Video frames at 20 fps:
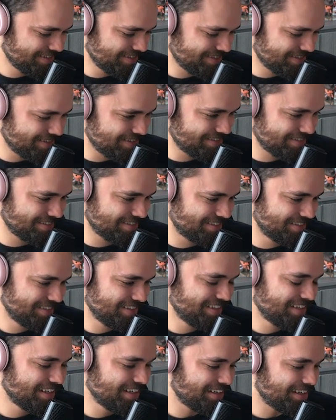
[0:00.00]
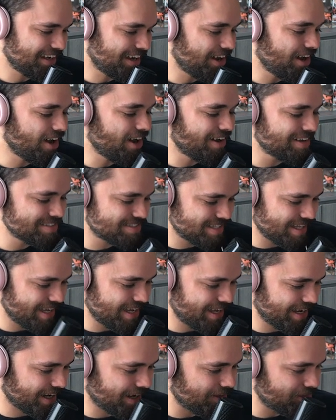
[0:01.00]
Oh, it's
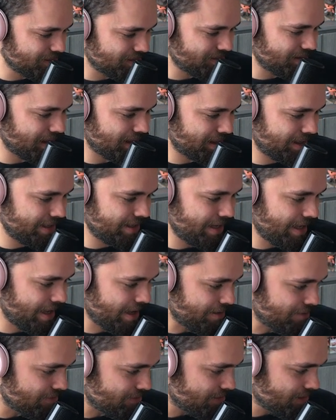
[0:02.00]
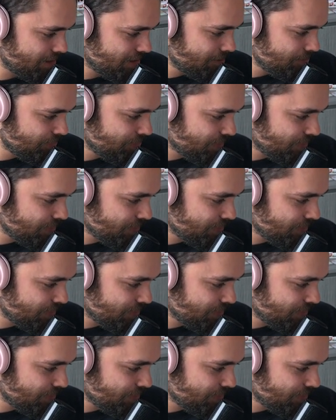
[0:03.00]
a haircut that kid had.